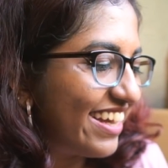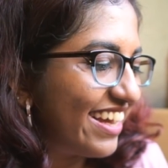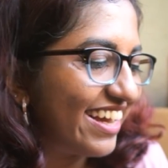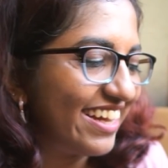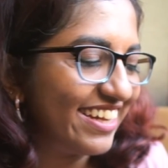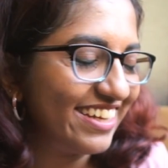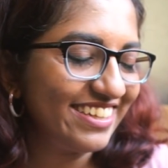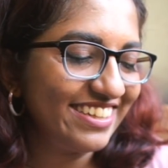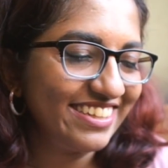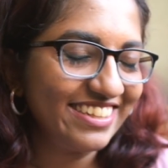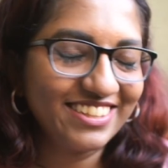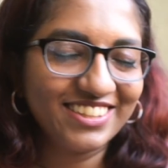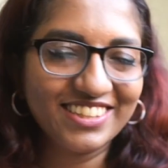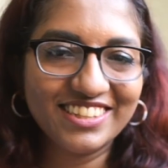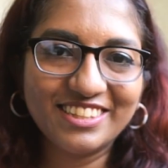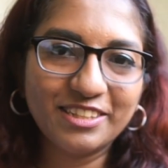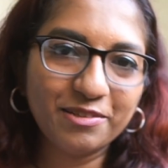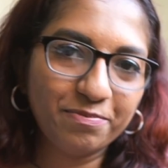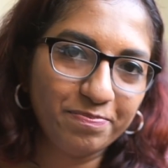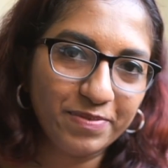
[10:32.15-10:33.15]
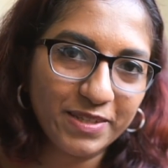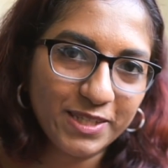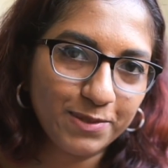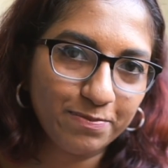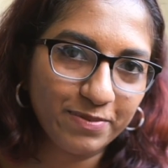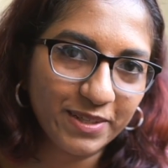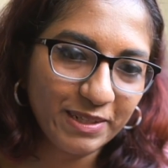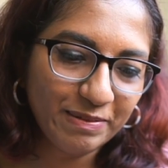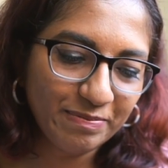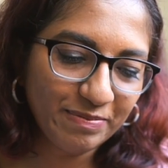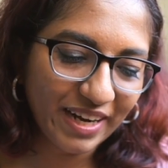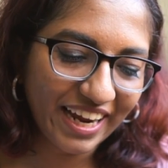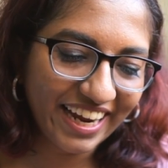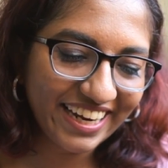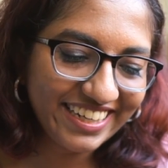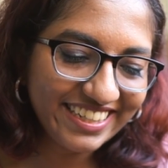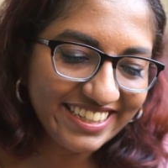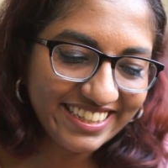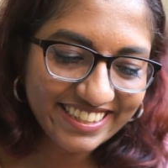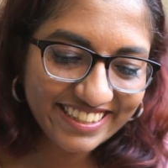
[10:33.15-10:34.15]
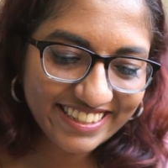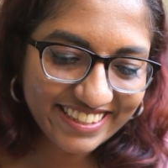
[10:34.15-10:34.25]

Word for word: and this is the Pillsbury brand.